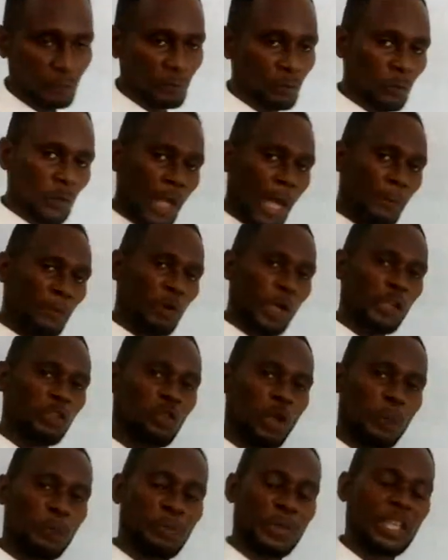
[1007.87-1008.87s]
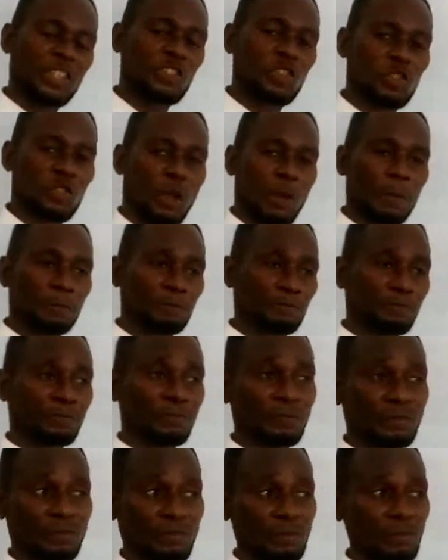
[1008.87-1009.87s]
I'm going to pick
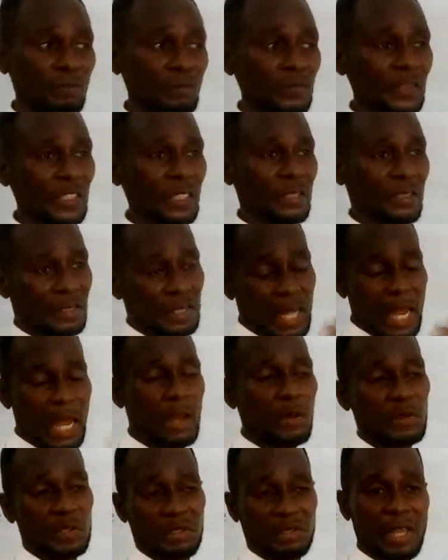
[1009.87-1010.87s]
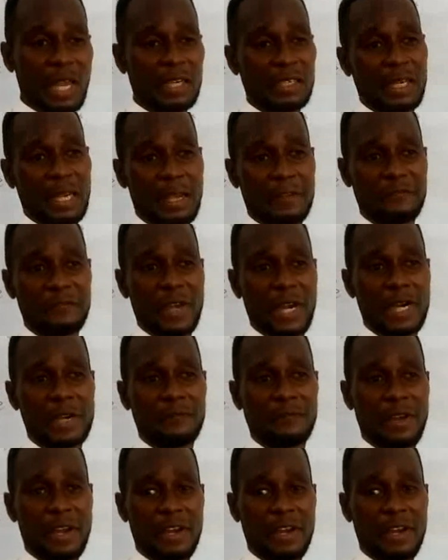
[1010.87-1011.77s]
some sounds that are very